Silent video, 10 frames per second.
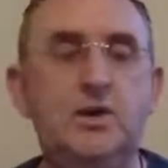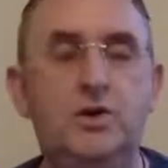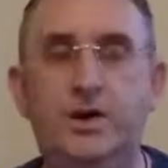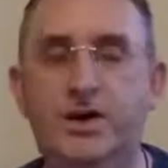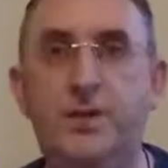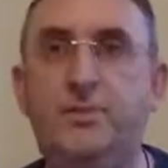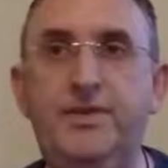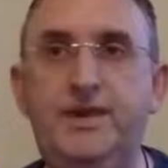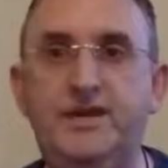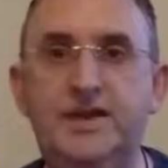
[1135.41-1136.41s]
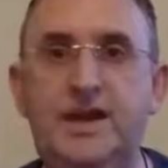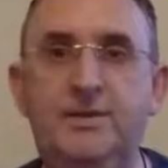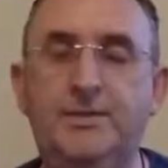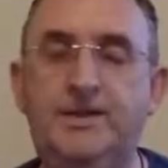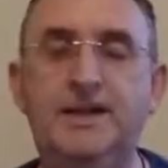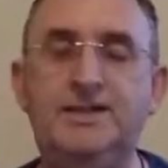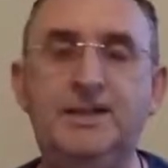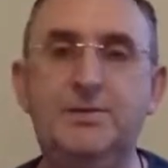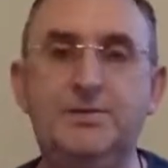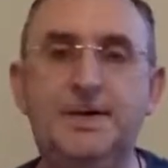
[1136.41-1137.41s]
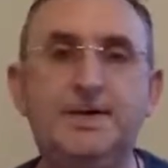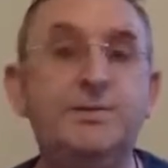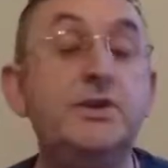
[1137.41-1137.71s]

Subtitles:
or a couple of things that happen, that's it, I'm obsessed,